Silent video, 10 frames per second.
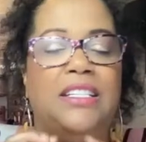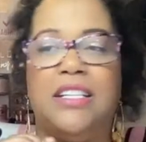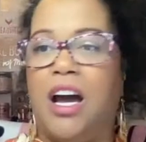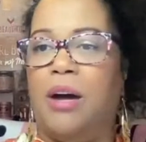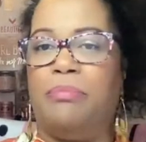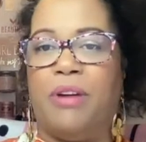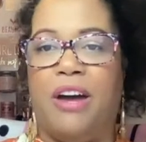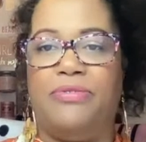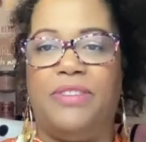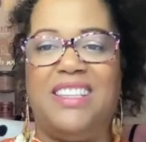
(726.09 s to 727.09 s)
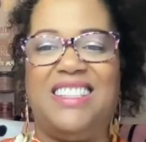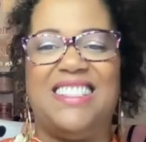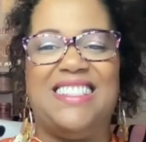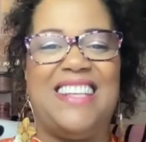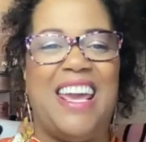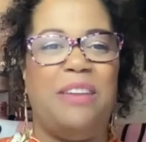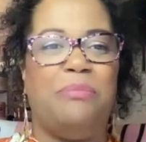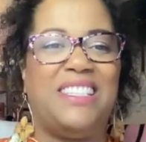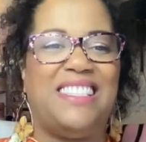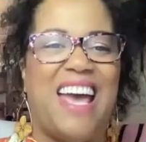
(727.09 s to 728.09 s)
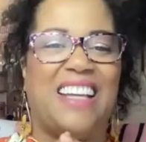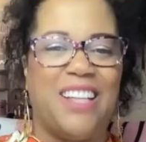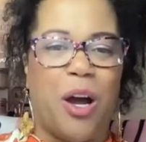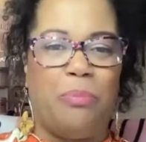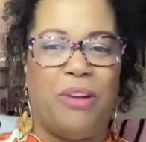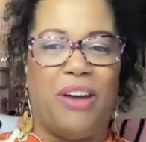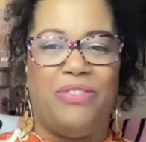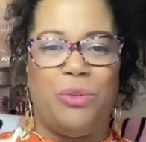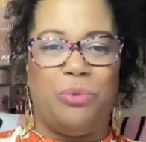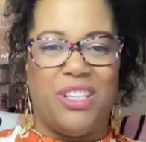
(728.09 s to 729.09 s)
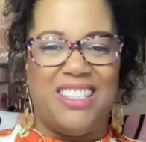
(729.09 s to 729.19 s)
nonprofit the same exact nonprofit it was